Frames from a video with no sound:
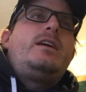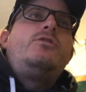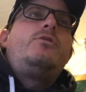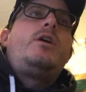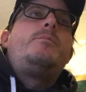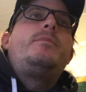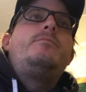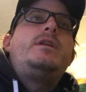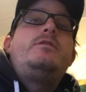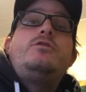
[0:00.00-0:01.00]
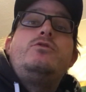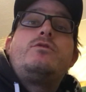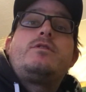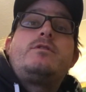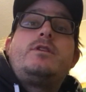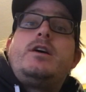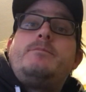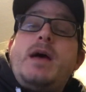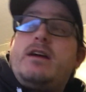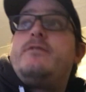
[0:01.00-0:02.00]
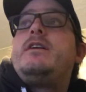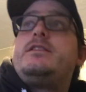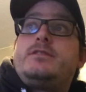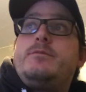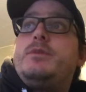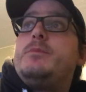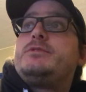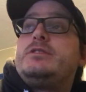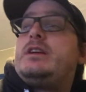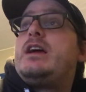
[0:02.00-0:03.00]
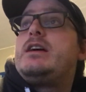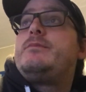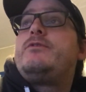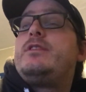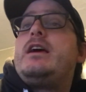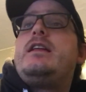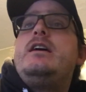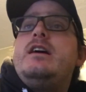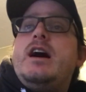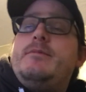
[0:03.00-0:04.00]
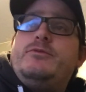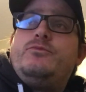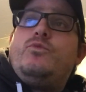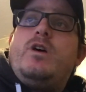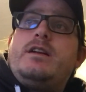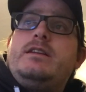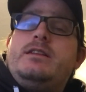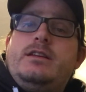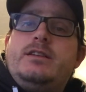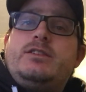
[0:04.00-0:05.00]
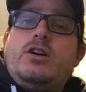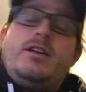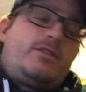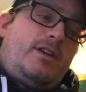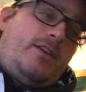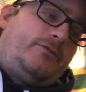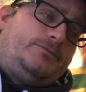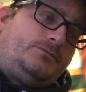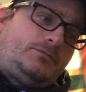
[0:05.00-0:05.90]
I don't know how many of you uh, Packer fans are pumped as I am for that. I've been wanting his autograph